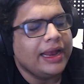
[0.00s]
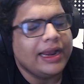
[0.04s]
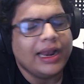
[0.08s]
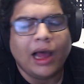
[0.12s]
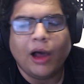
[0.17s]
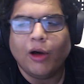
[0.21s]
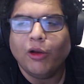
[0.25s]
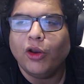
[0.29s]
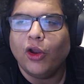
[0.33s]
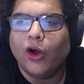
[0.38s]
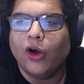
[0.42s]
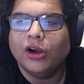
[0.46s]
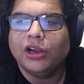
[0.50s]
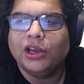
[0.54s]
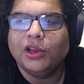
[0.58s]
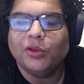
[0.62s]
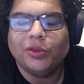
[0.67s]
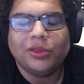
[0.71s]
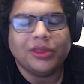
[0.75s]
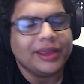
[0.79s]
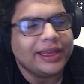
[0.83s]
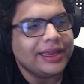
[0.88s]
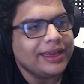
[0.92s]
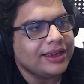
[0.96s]
And how long do you
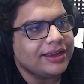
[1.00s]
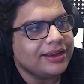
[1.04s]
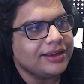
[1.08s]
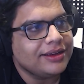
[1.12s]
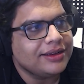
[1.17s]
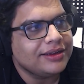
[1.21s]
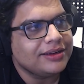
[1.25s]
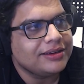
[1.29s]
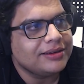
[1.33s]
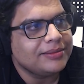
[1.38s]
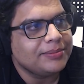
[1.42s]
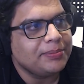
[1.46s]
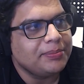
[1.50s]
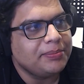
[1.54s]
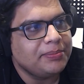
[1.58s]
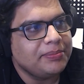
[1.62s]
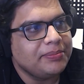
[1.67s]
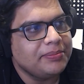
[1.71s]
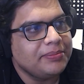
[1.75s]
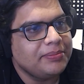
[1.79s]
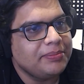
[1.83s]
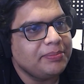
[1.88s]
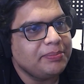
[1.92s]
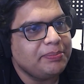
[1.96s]
think
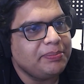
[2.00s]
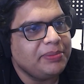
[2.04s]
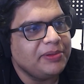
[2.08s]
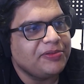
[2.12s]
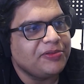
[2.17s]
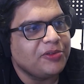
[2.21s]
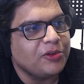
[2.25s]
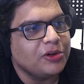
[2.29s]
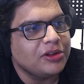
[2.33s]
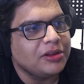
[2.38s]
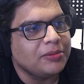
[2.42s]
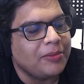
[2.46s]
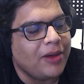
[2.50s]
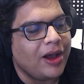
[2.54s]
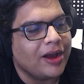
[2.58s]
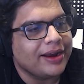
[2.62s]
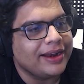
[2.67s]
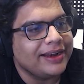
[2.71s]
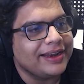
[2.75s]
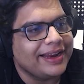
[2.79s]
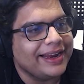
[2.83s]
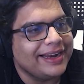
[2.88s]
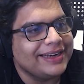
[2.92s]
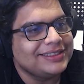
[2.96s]
before the
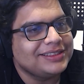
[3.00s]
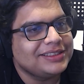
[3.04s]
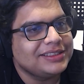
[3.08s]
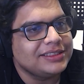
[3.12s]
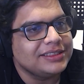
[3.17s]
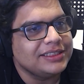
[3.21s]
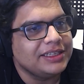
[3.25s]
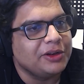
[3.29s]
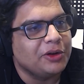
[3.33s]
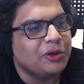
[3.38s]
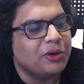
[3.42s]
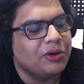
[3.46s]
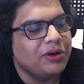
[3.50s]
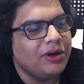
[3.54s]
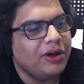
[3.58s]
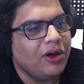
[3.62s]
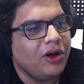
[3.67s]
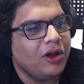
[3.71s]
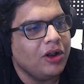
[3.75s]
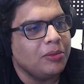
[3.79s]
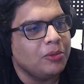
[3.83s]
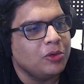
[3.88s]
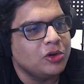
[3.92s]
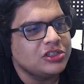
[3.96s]
market gets,
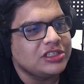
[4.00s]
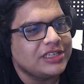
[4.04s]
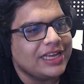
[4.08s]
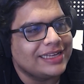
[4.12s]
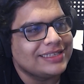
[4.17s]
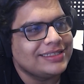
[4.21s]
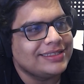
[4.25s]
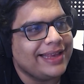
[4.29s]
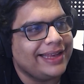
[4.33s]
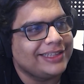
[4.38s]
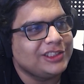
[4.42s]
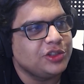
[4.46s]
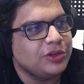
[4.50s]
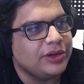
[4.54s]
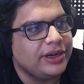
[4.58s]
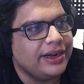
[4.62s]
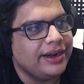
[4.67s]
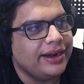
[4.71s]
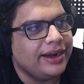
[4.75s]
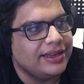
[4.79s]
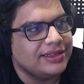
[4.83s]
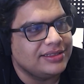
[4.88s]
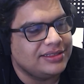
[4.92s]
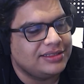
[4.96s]
almost as
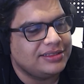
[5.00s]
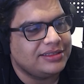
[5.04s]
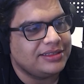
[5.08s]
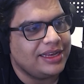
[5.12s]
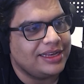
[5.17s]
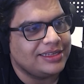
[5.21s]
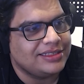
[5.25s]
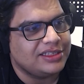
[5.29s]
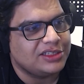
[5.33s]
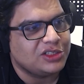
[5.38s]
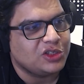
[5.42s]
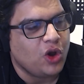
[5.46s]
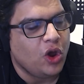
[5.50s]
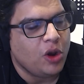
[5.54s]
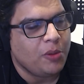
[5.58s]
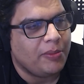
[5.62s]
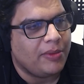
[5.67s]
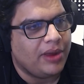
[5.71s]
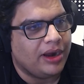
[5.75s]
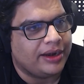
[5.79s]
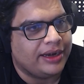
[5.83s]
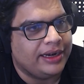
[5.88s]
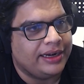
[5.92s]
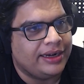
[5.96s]
saturated as the stock
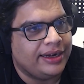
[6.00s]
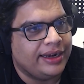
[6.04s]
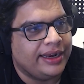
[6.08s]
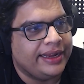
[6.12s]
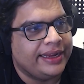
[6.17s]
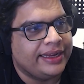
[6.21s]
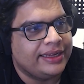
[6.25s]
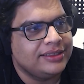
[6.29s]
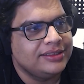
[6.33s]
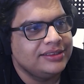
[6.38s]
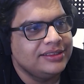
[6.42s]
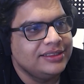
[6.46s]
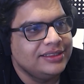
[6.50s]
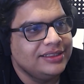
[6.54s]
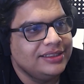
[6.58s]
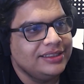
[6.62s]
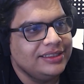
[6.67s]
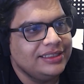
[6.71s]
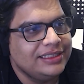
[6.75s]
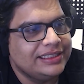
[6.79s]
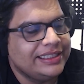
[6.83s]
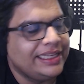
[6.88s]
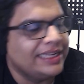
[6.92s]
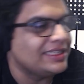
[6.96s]
market? Like
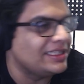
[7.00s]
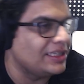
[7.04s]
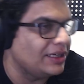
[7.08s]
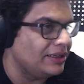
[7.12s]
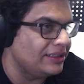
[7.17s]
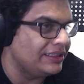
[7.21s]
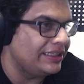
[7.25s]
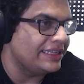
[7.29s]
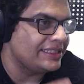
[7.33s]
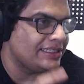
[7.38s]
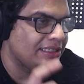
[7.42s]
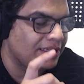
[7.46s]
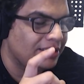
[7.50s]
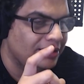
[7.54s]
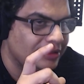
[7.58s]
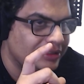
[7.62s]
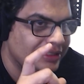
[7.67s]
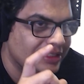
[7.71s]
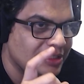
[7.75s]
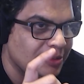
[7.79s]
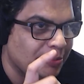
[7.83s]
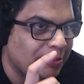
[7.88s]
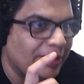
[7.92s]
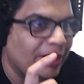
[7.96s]
there's a
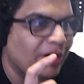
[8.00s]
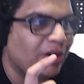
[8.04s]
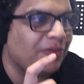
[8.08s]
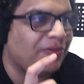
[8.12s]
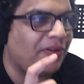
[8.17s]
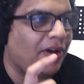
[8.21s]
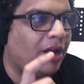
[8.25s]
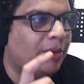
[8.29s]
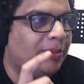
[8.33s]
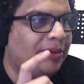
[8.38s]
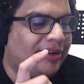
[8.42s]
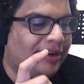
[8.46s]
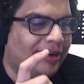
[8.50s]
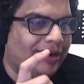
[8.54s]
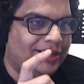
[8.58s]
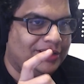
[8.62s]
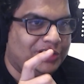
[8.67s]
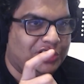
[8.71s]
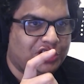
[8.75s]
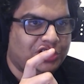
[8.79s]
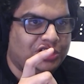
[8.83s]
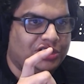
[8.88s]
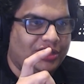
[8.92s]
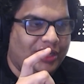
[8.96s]
period of
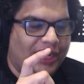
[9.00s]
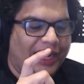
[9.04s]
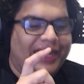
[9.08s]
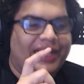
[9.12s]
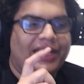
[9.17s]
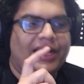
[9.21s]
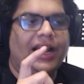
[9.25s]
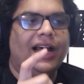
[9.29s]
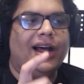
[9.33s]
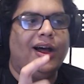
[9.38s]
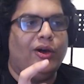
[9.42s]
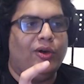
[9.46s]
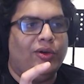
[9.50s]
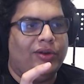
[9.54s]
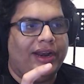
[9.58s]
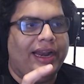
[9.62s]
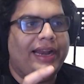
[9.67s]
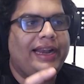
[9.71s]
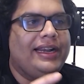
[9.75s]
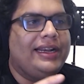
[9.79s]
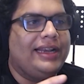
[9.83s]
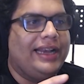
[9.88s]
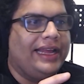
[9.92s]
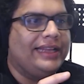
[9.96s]
arbitrage right now,
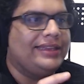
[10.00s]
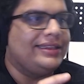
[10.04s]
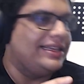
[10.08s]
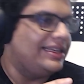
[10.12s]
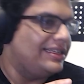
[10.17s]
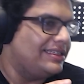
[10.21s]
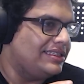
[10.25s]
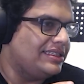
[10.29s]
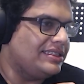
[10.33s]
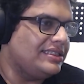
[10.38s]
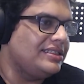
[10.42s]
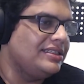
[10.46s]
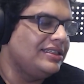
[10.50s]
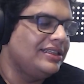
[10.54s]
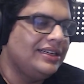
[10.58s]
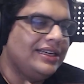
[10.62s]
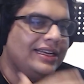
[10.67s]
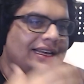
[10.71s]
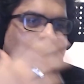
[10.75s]
right? Like there's